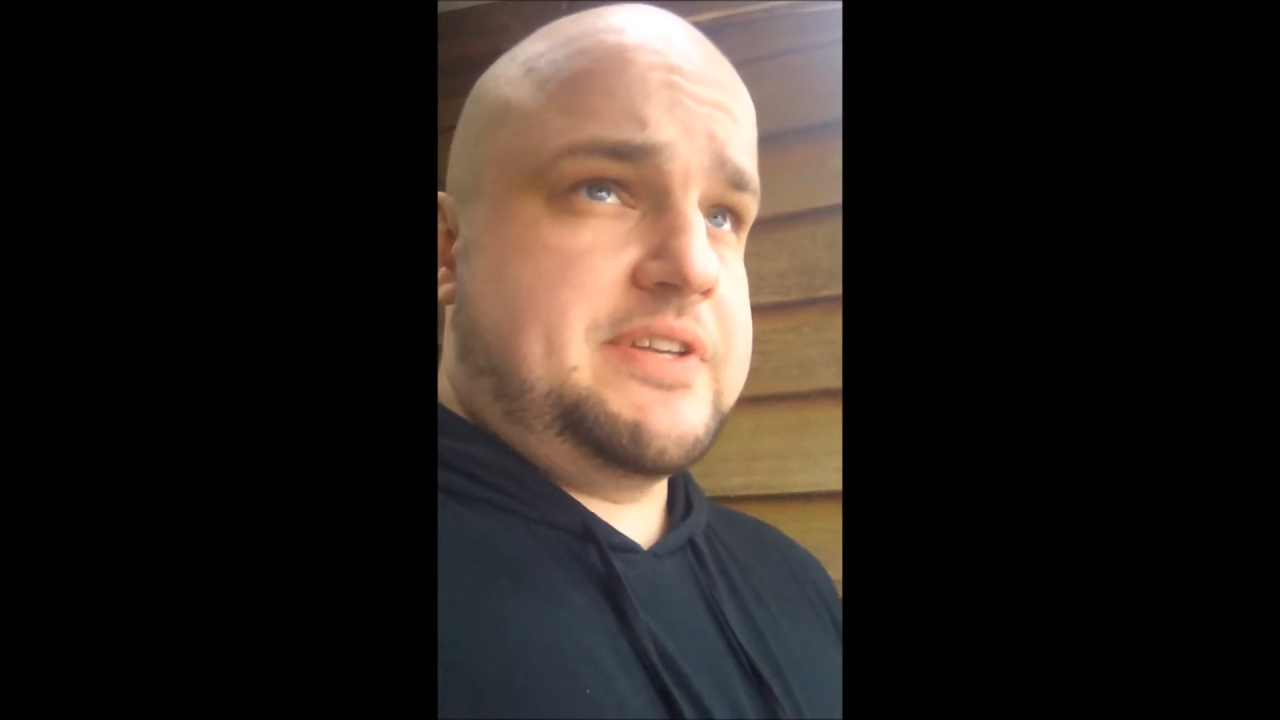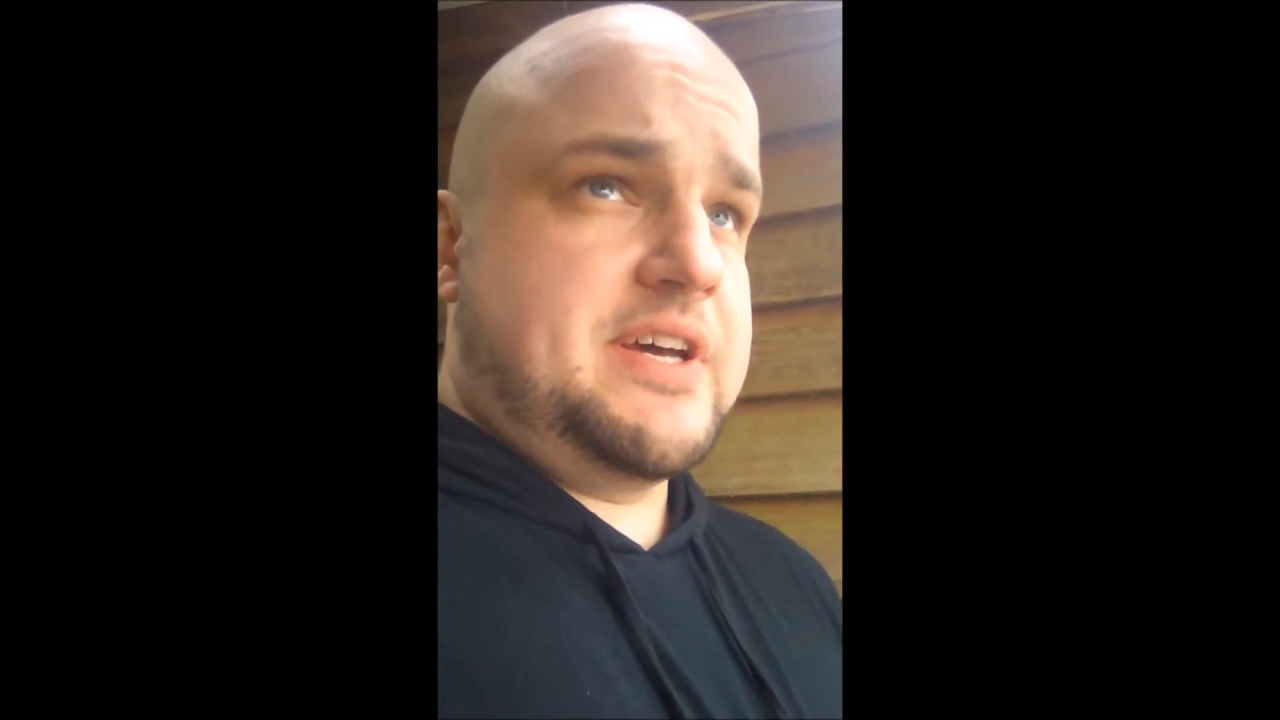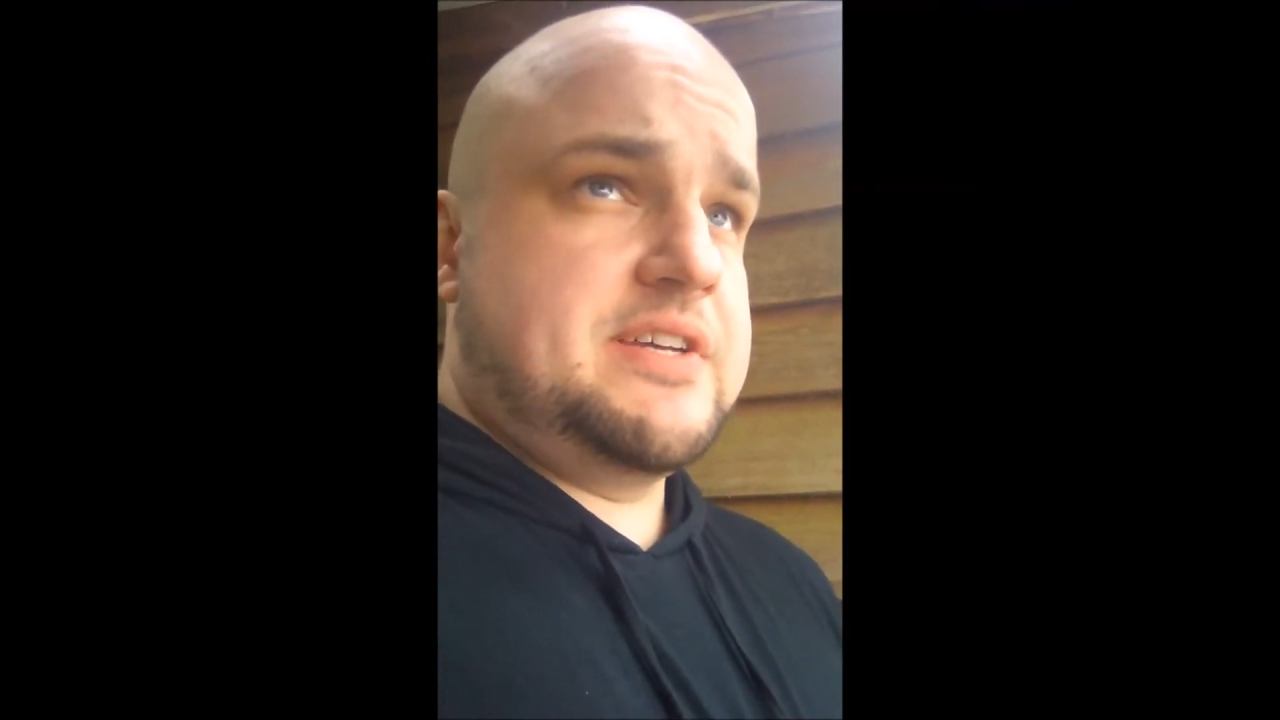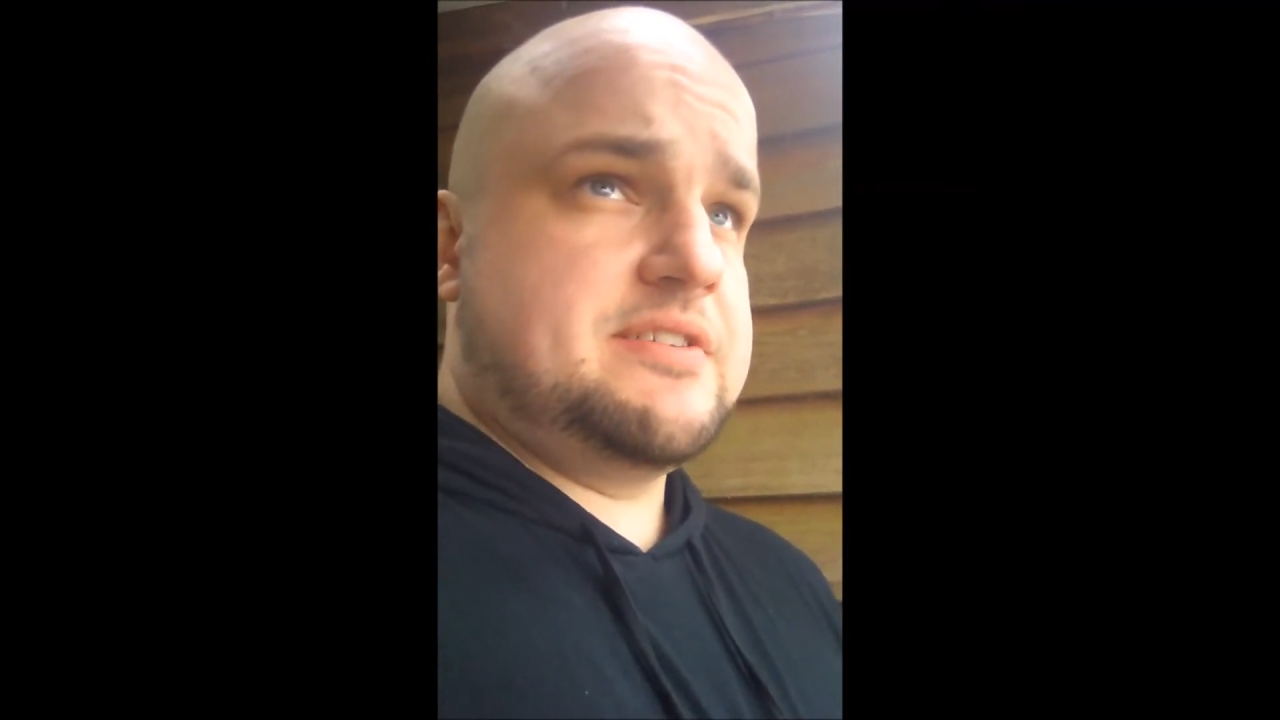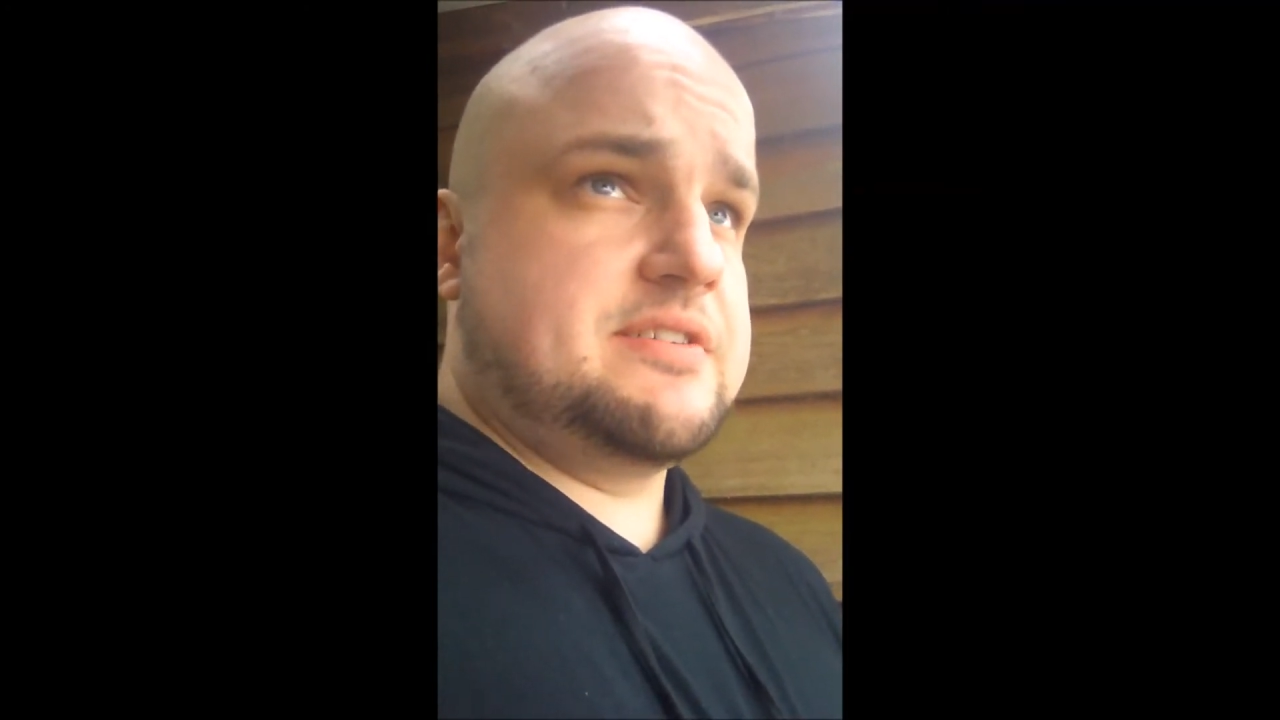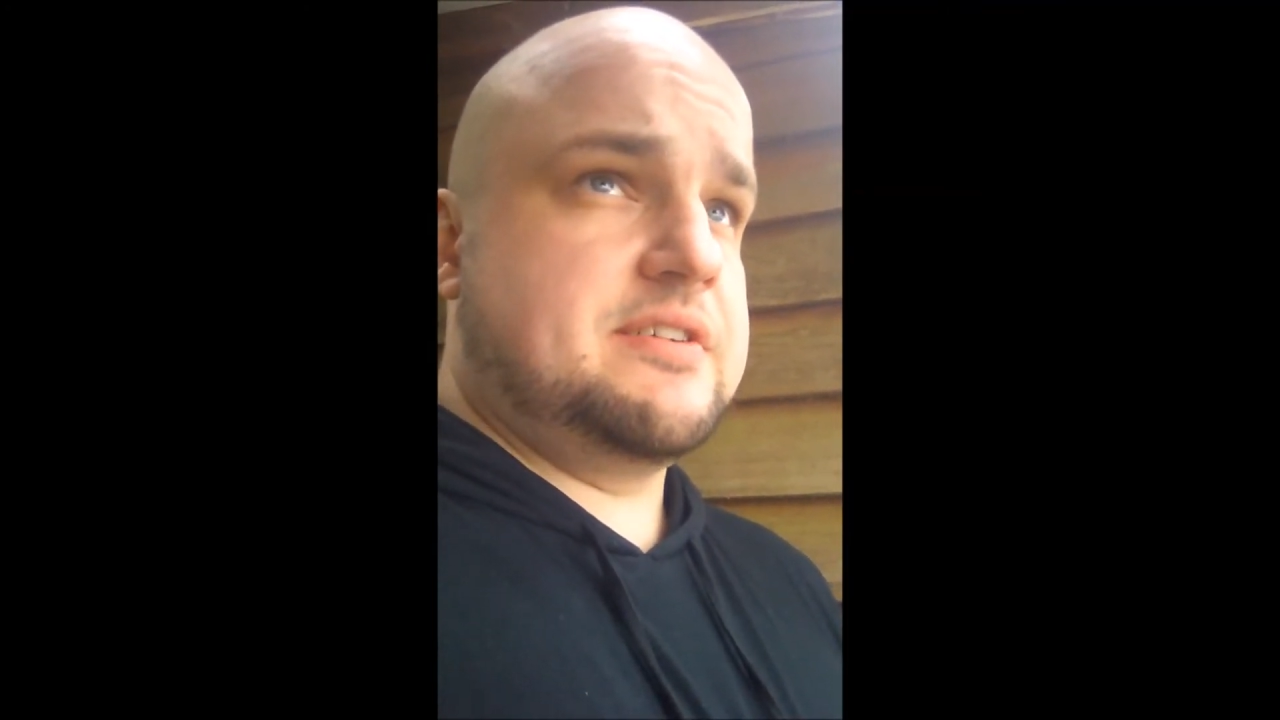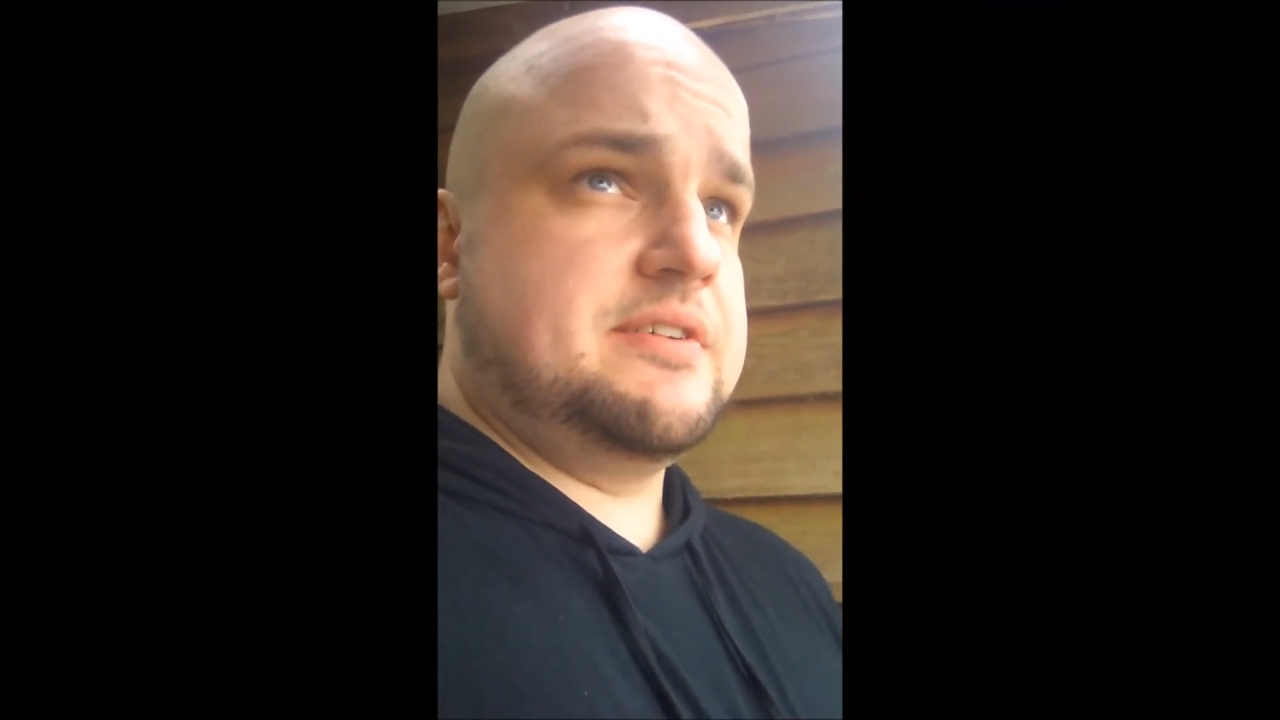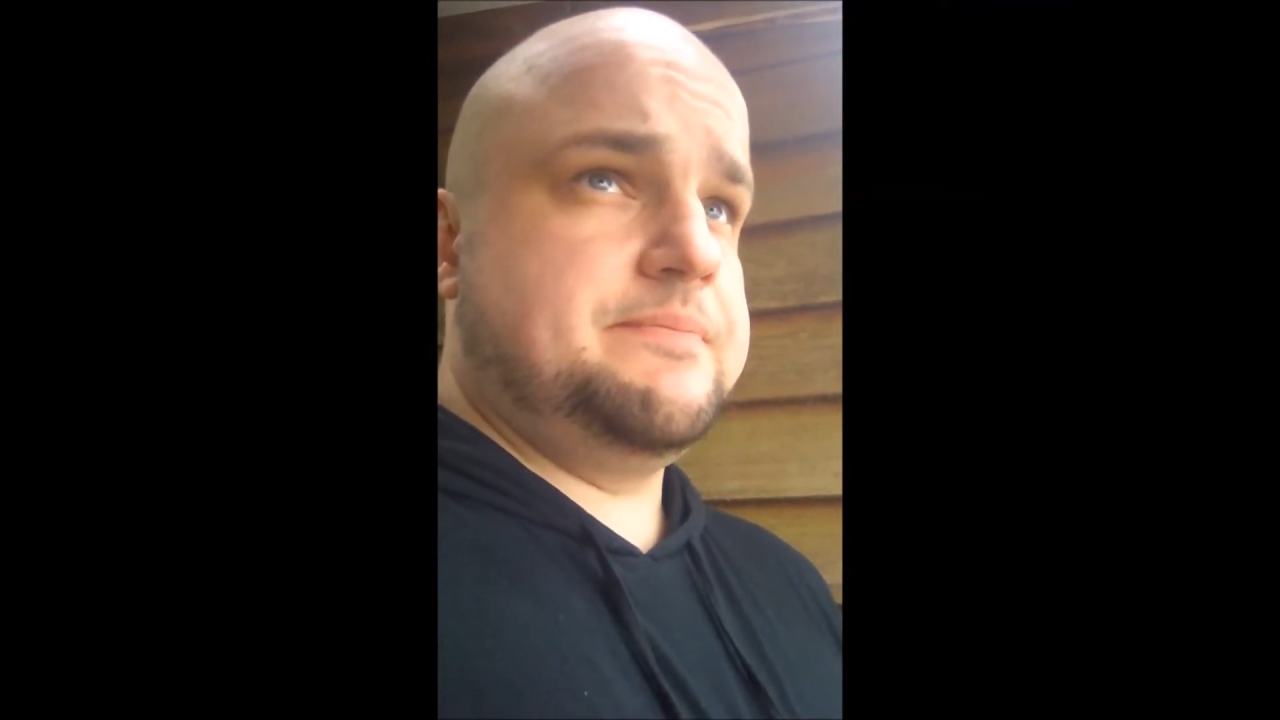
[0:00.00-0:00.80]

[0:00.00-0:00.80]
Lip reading: days